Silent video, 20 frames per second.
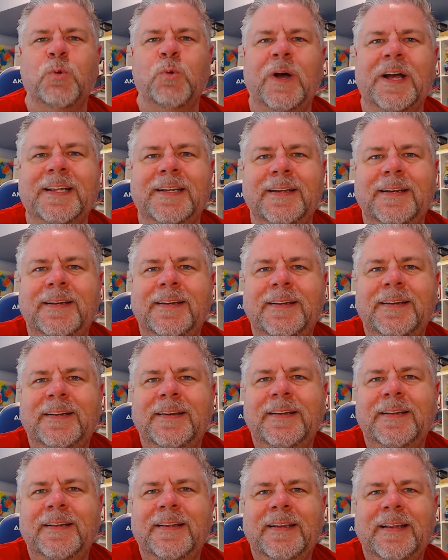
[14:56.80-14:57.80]
what?
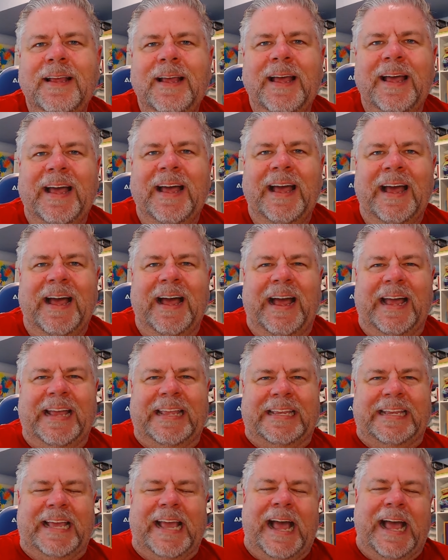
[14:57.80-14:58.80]
I
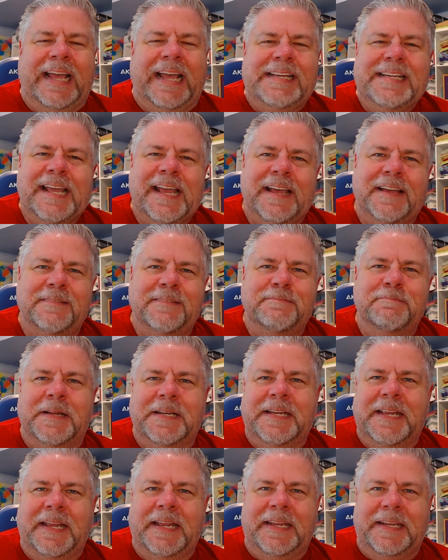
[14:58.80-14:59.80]
kind of have
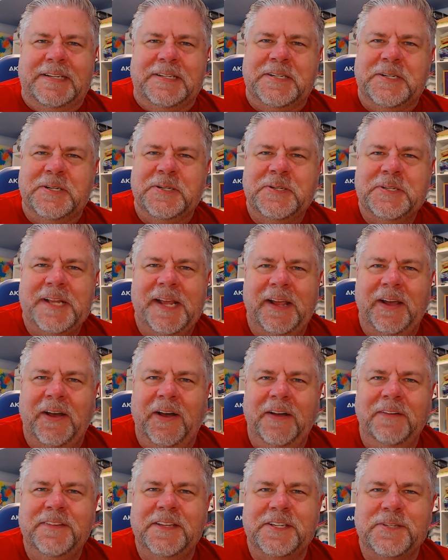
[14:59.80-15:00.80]
Monday and Tuesday
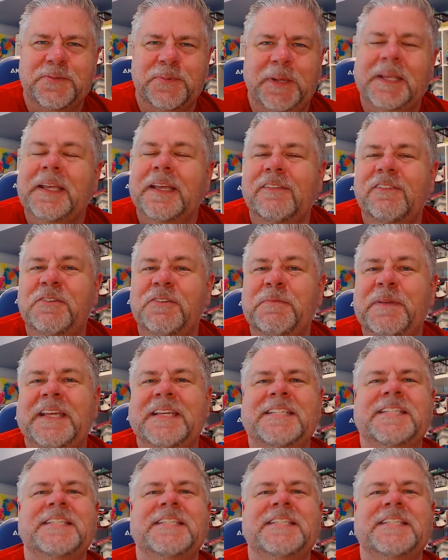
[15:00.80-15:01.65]
off this week, giving me a